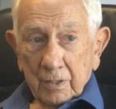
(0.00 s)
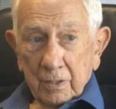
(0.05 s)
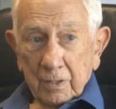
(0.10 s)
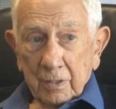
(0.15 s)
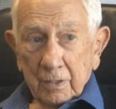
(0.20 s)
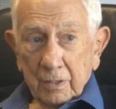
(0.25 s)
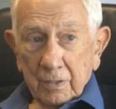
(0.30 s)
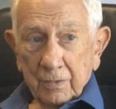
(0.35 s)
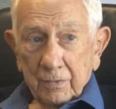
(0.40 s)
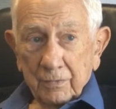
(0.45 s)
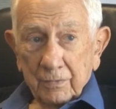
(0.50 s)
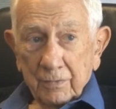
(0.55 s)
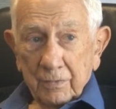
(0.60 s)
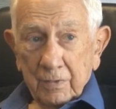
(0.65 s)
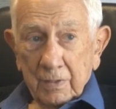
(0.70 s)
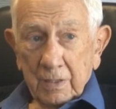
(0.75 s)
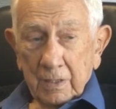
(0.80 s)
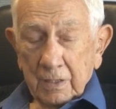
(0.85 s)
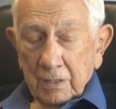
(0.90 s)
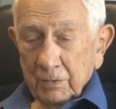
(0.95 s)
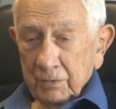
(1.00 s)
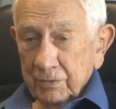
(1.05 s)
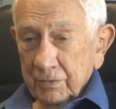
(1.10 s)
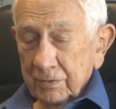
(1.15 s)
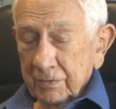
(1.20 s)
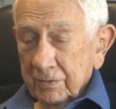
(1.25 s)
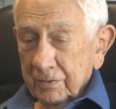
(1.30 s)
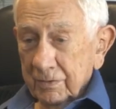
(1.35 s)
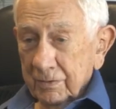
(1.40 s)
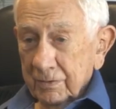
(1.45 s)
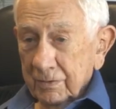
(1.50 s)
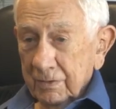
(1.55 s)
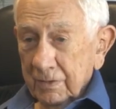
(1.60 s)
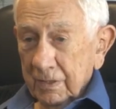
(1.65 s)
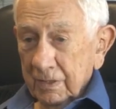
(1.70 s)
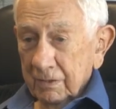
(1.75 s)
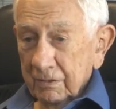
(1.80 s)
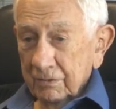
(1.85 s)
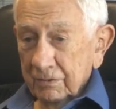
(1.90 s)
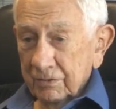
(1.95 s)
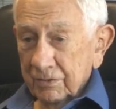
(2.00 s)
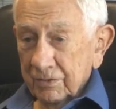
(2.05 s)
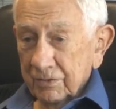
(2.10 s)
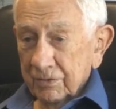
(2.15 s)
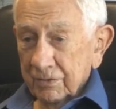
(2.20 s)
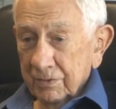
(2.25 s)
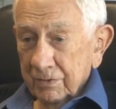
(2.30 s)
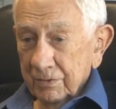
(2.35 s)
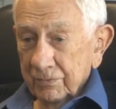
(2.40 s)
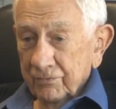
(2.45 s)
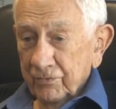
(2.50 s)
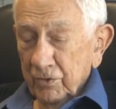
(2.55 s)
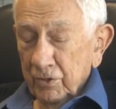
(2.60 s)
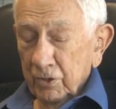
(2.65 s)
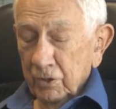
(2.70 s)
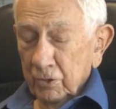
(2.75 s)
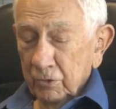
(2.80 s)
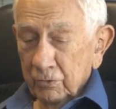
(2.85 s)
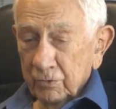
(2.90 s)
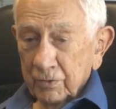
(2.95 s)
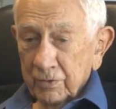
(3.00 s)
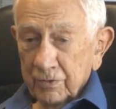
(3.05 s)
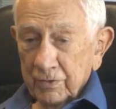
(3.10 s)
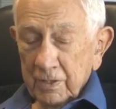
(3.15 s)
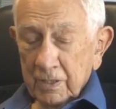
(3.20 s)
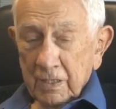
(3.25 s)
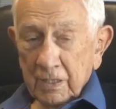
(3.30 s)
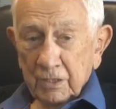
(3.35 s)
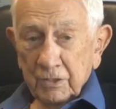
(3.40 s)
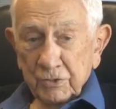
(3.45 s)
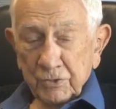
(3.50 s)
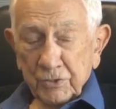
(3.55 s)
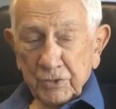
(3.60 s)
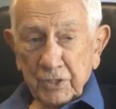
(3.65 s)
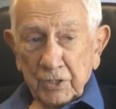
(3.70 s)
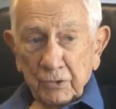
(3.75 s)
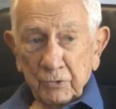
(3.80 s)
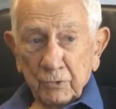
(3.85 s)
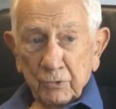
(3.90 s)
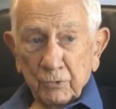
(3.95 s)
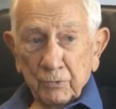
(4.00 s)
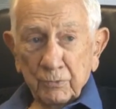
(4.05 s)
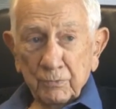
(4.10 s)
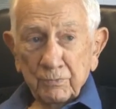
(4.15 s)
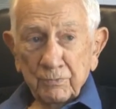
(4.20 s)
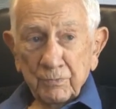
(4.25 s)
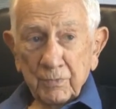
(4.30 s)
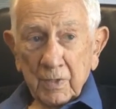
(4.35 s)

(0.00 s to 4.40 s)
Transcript: Uh, that I, that I could furlough, that I could stay home,